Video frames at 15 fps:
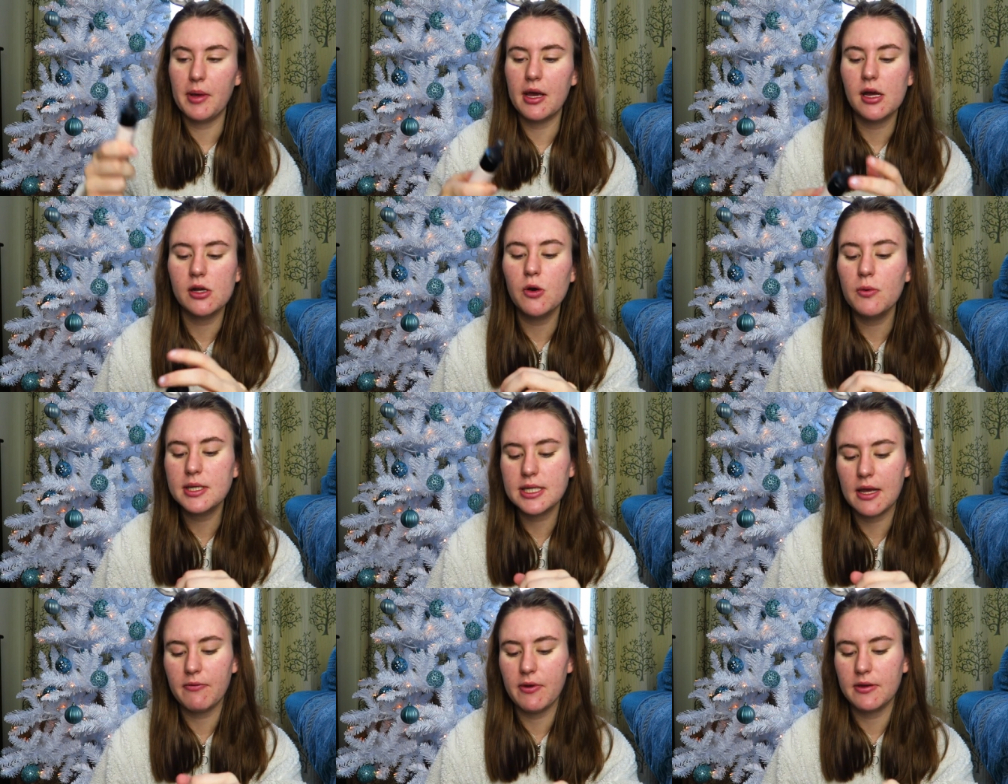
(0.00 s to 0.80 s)
I
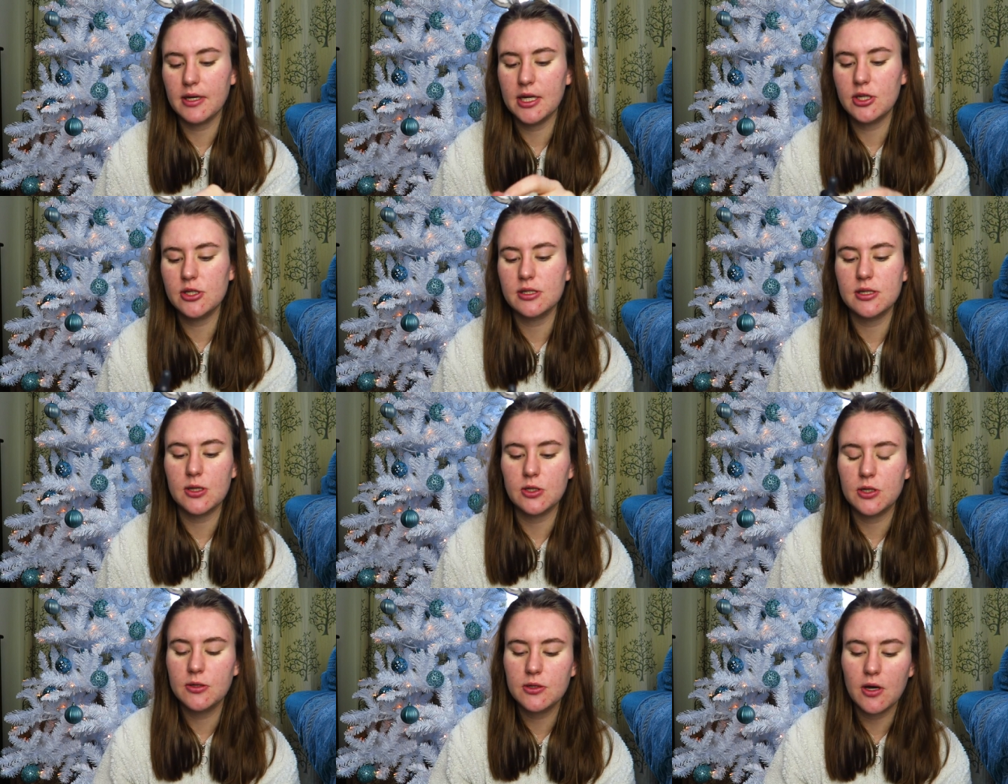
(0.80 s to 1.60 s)
always get foundations that
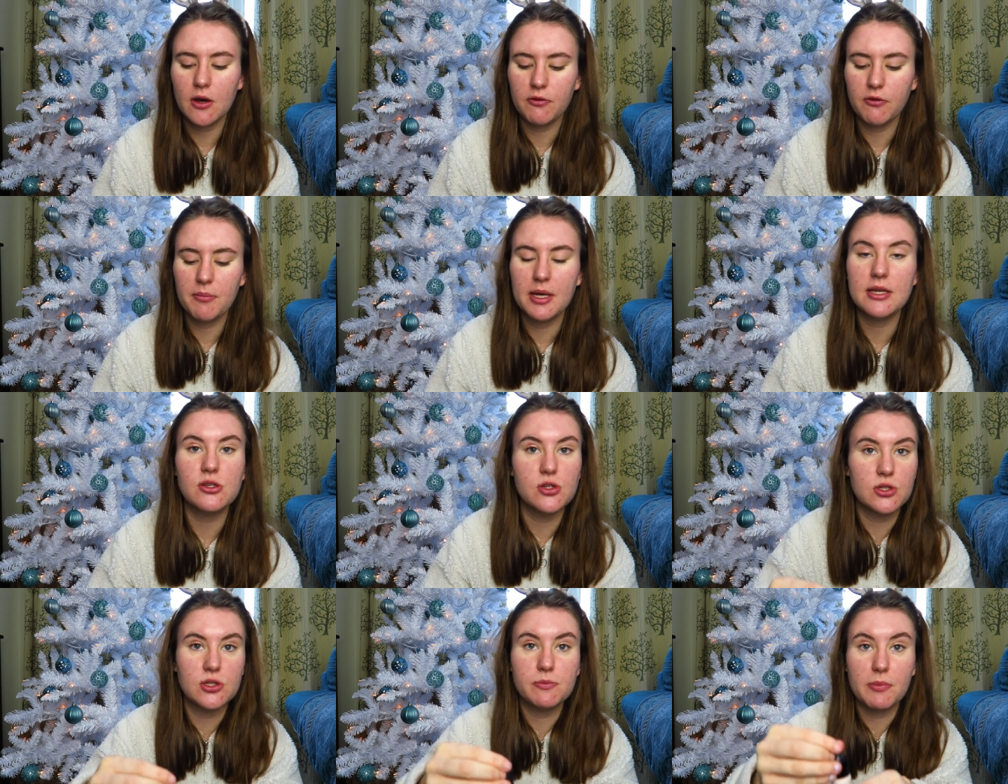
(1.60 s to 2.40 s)
are too dark for me
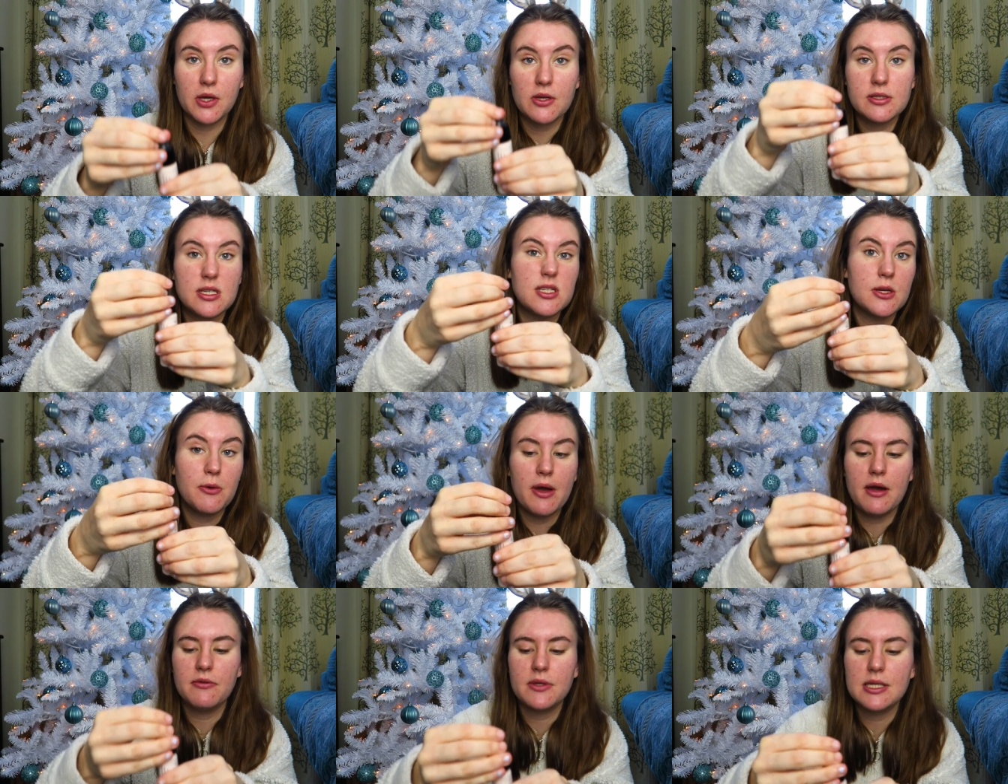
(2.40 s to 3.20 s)
just because I do
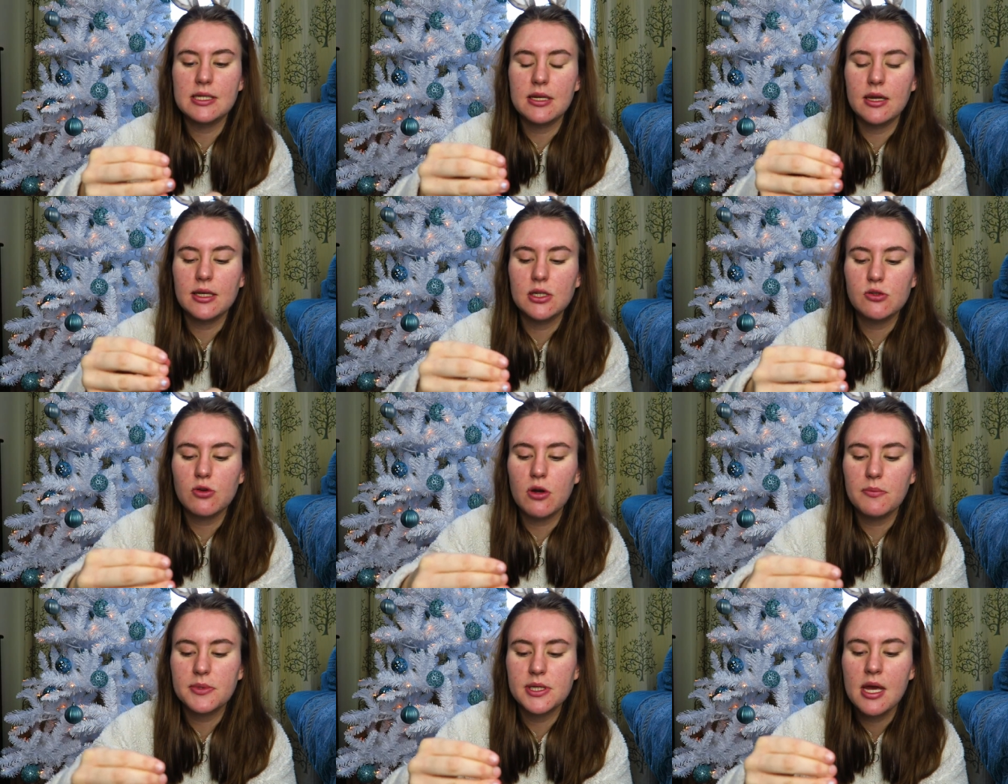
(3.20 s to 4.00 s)
have these lightning
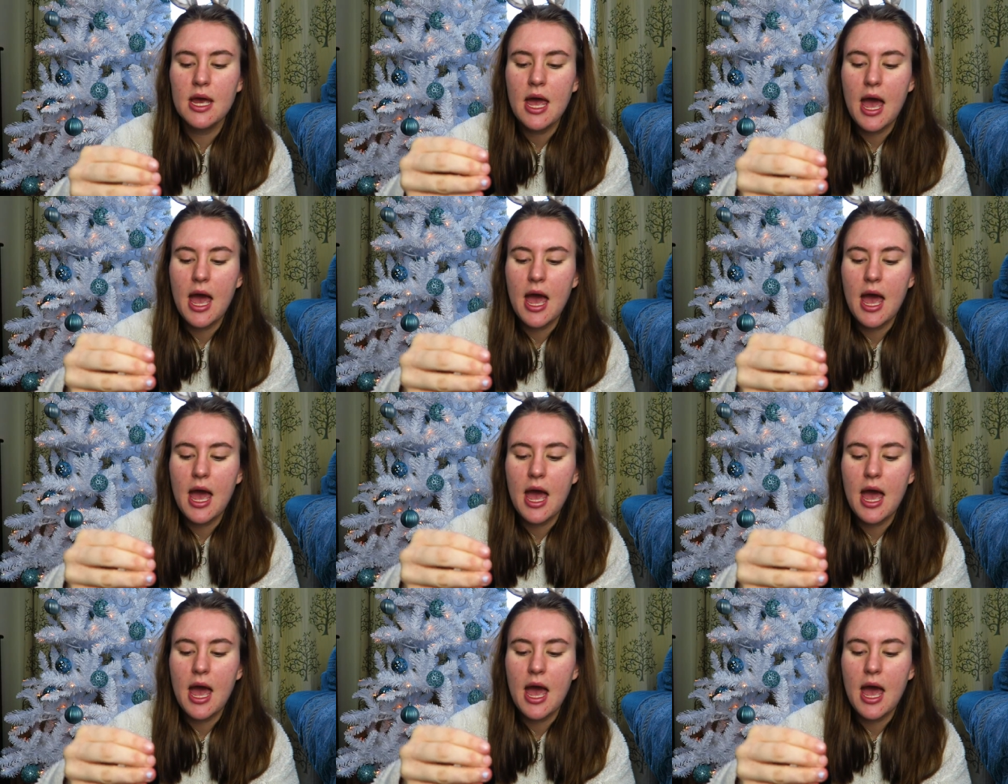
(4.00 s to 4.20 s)
drops,